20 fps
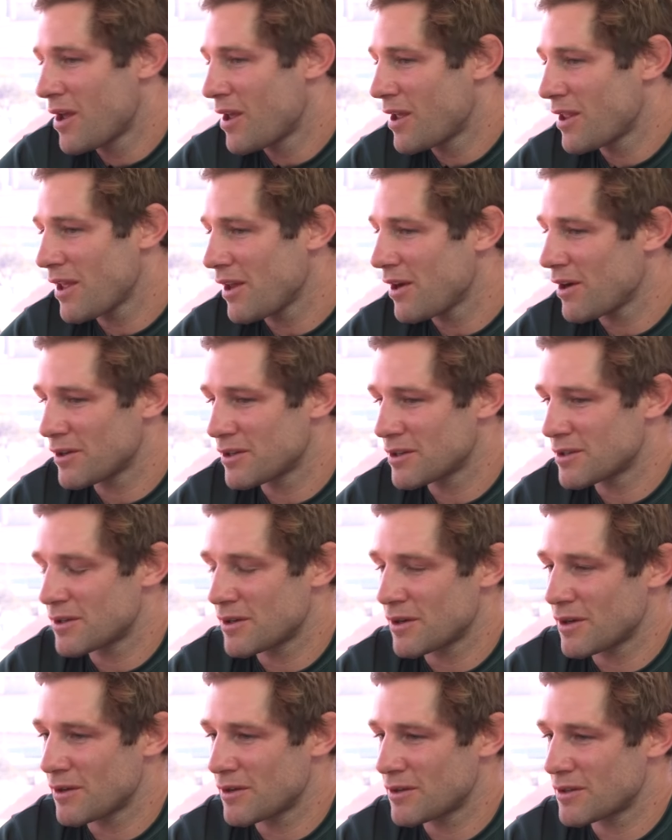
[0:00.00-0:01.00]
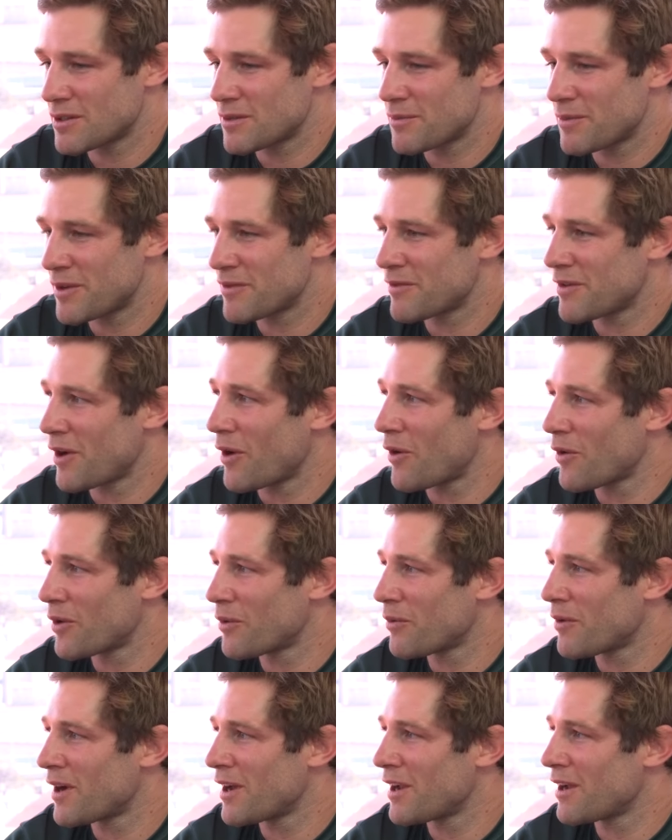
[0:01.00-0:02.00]
you know, just a bit of an older,
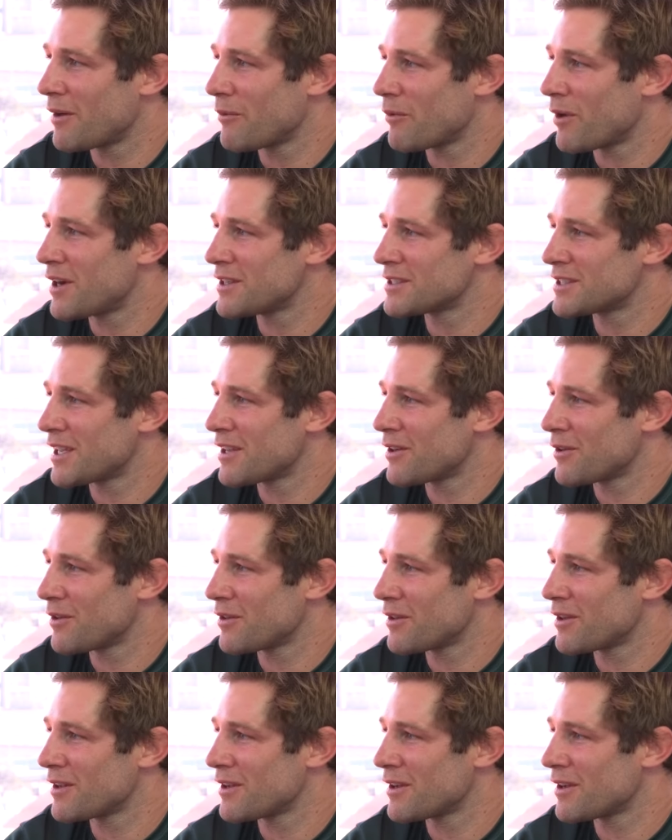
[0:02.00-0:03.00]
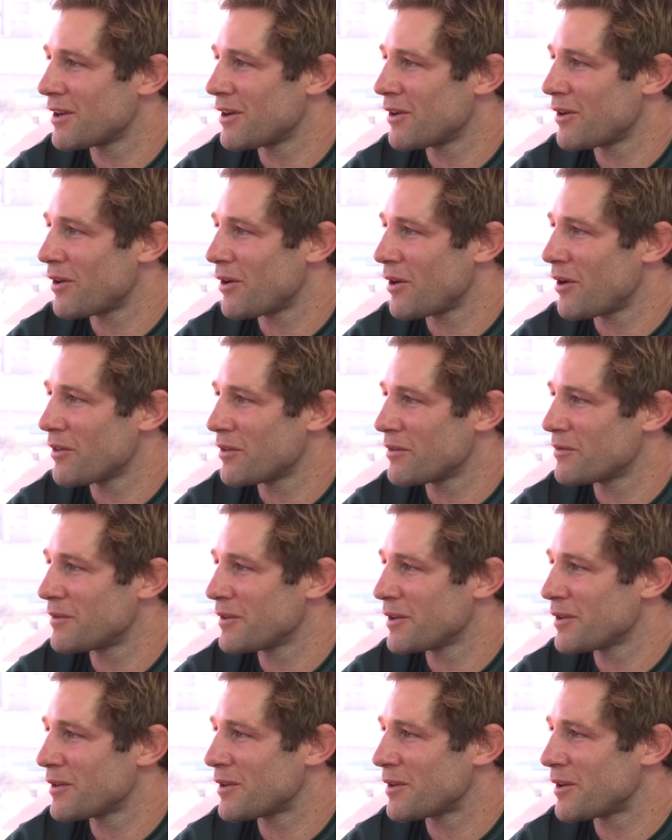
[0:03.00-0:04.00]
wise head on the
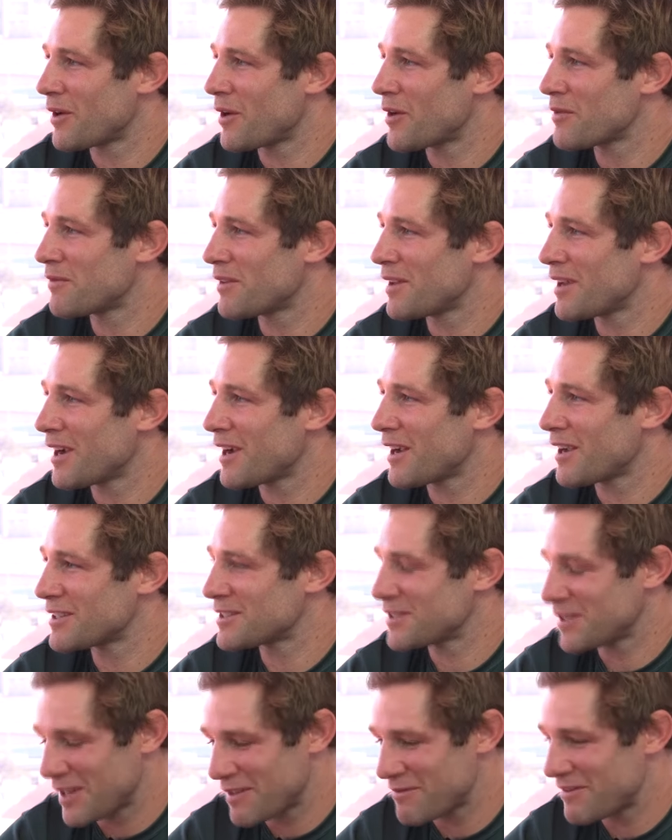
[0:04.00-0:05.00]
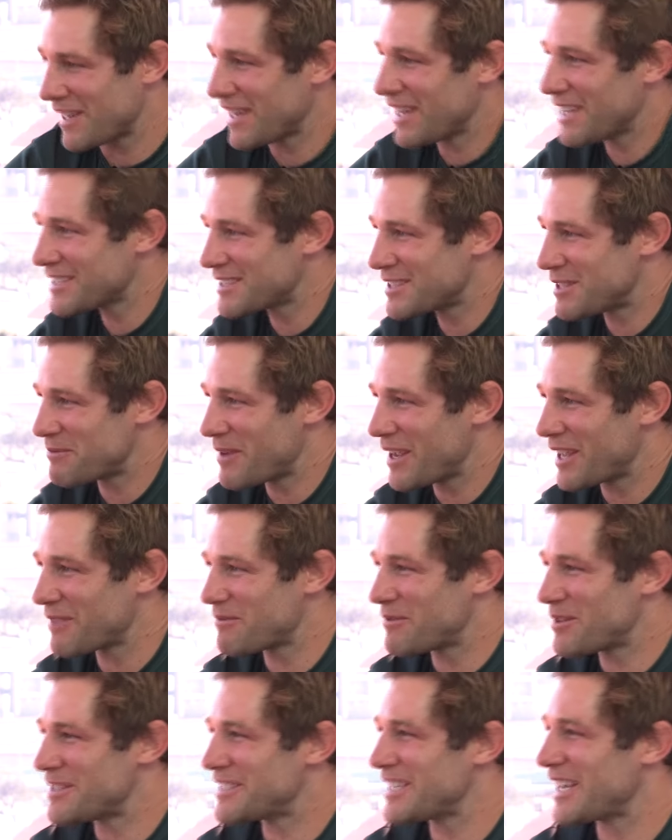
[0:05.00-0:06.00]
field, and hopefully I still have the legs to make a
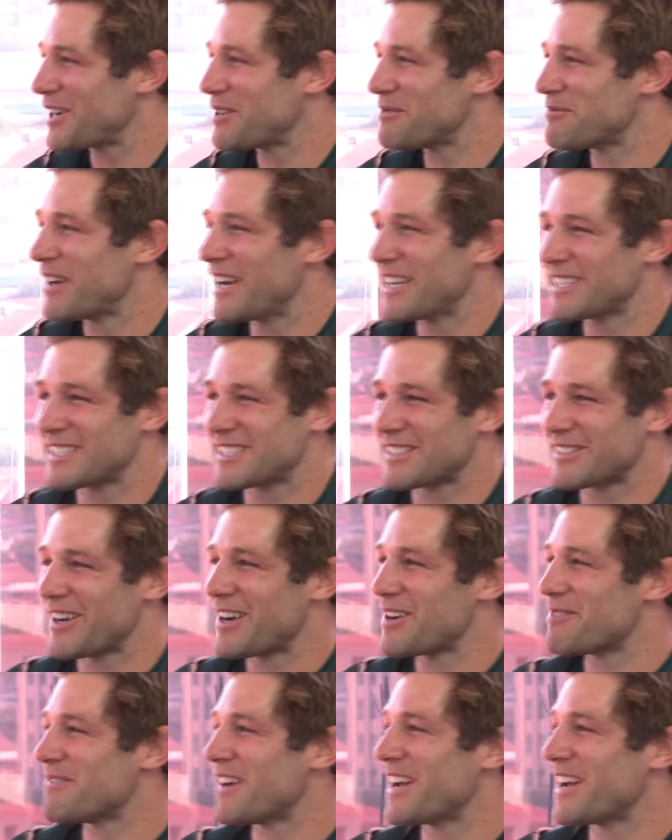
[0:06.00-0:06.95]
few tackle breaks as well.